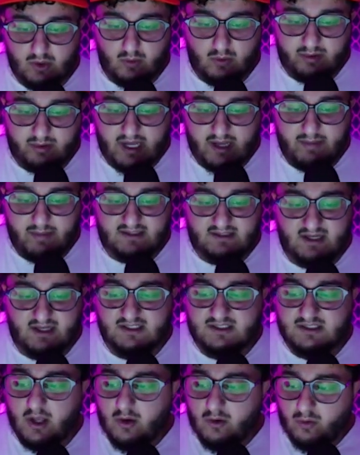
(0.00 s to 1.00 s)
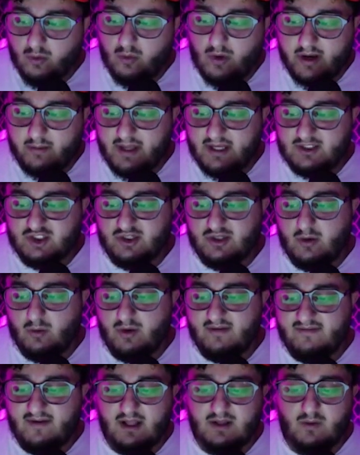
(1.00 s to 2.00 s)
reply back to us, we want to make sure that
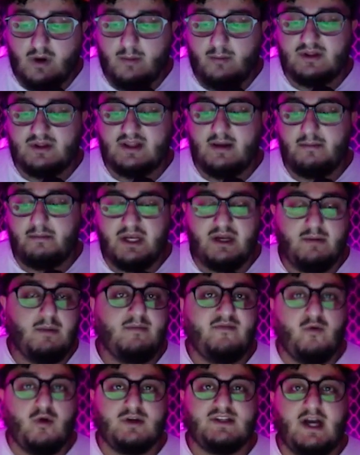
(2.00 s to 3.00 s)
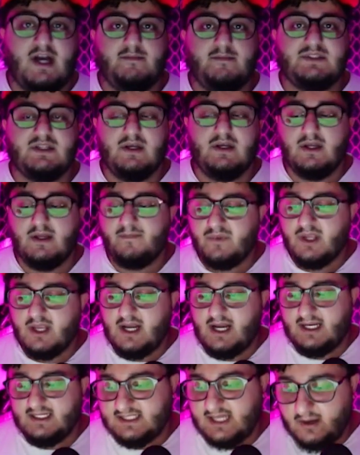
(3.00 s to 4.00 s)
we follow up with them minimum 4 times.
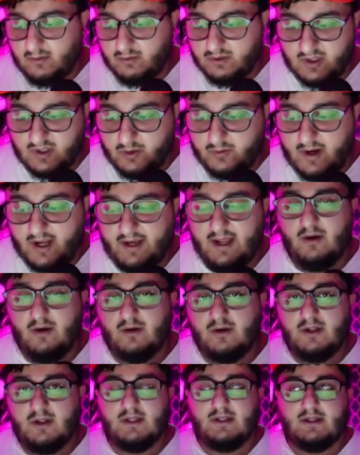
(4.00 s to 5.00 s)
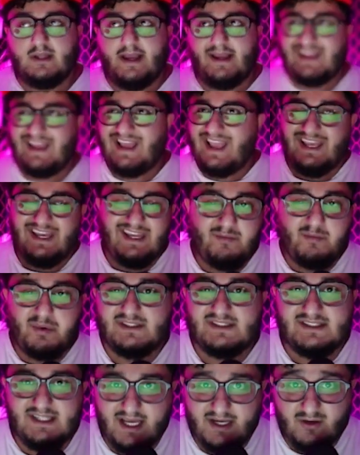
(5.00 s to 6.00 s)
Guys, I will tell you right now,
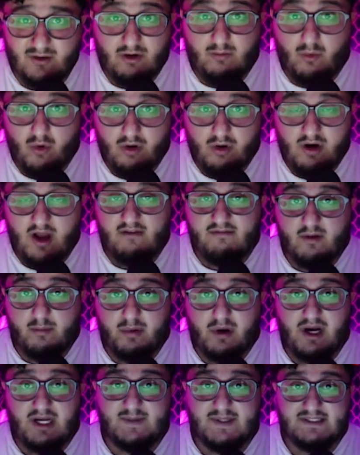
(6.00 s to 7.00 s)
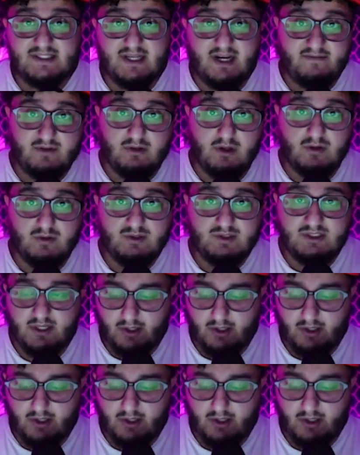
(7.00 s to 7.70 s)
80% or more of the prospects that I've closed that